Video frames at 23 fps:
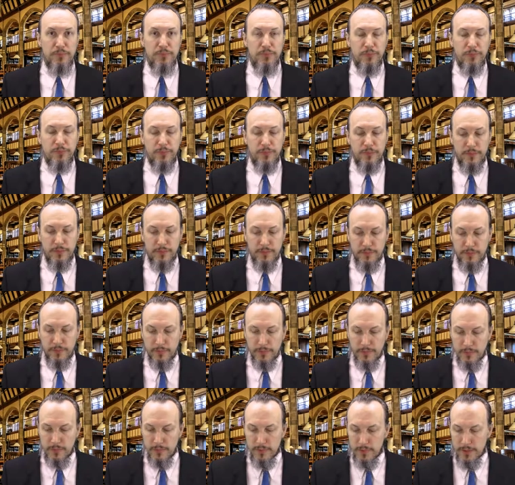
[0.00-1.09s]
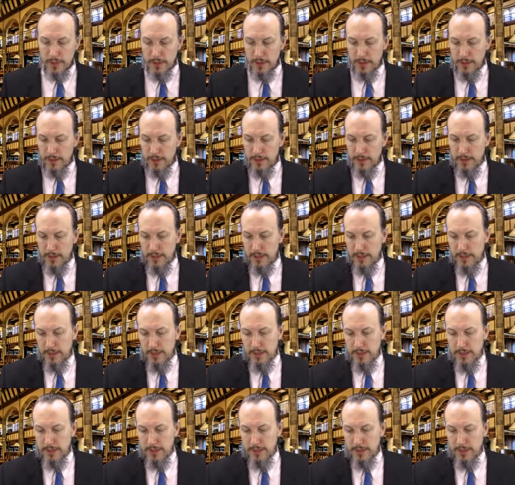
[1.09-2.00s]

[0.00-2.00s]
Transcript: (silence)